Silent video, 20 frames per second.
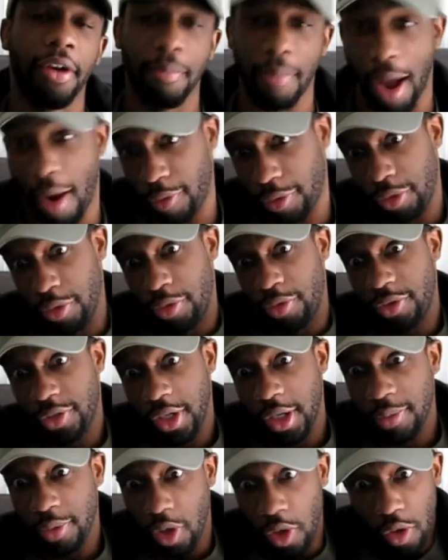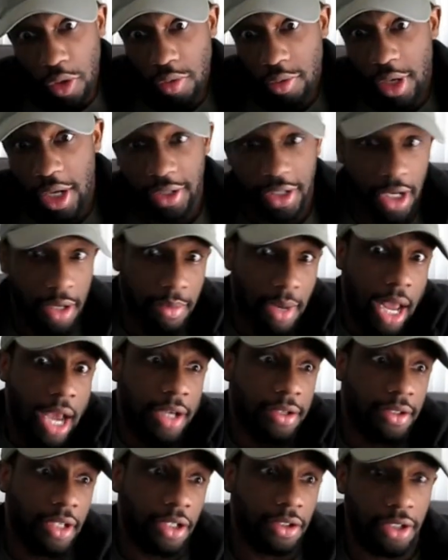My recruiters seemed cool. They seemed
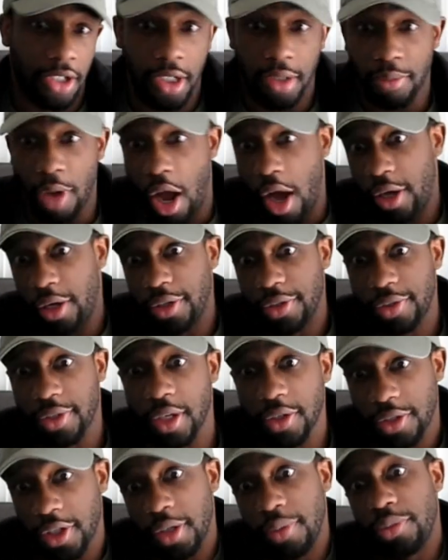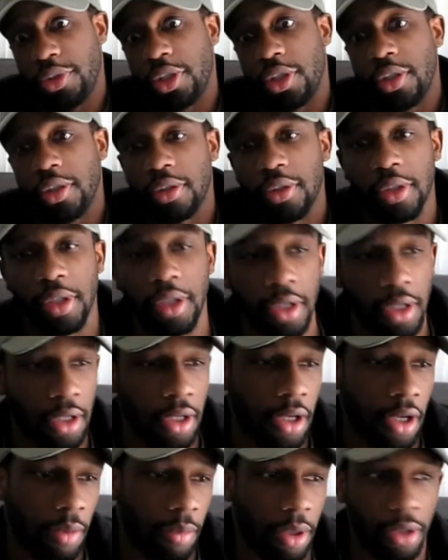nice. They seemed honest. They seemed chill,
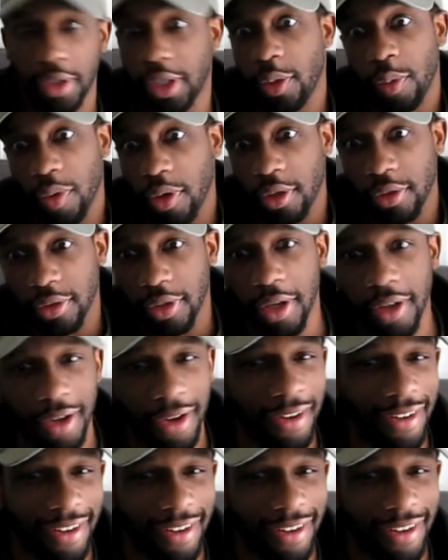but they weren't. Like